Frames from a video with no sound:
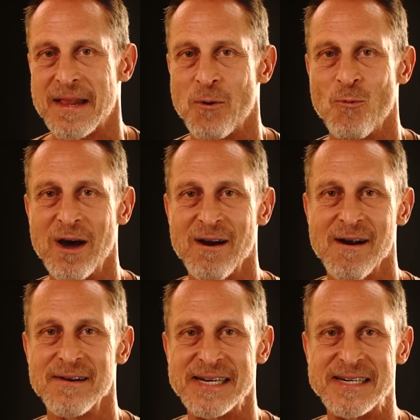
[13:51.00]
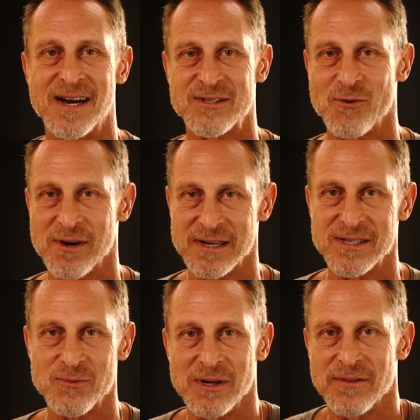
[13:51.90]
Now, what are our detox
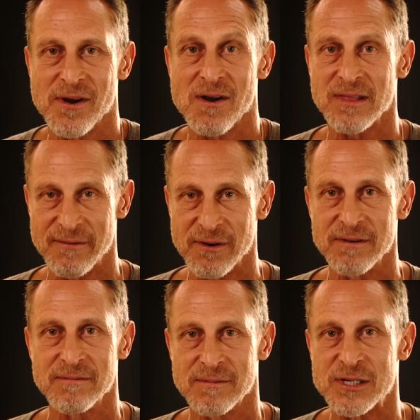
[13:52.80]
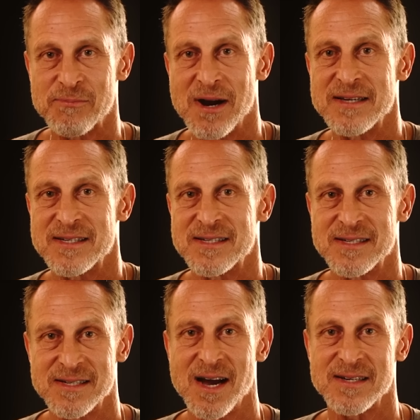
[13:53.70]
organs? Well, there are liver, which
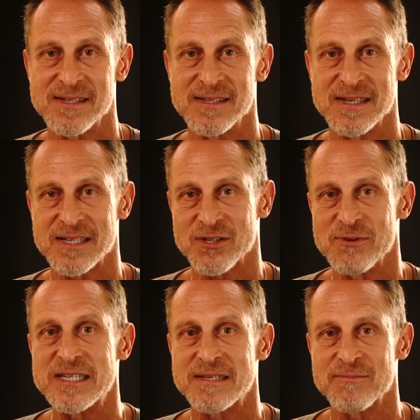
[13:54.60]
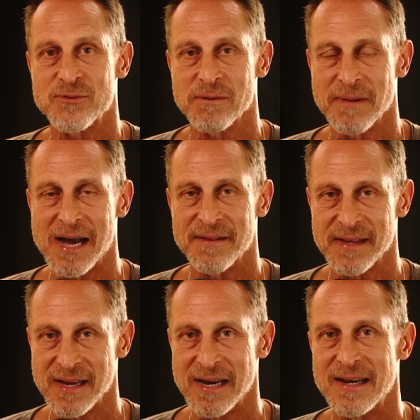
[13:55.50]
processes toxins and excretes them through the bile in
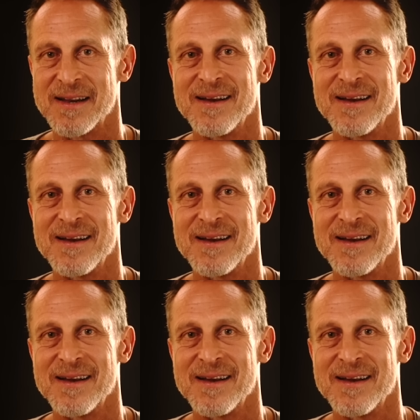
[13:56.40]
the gut,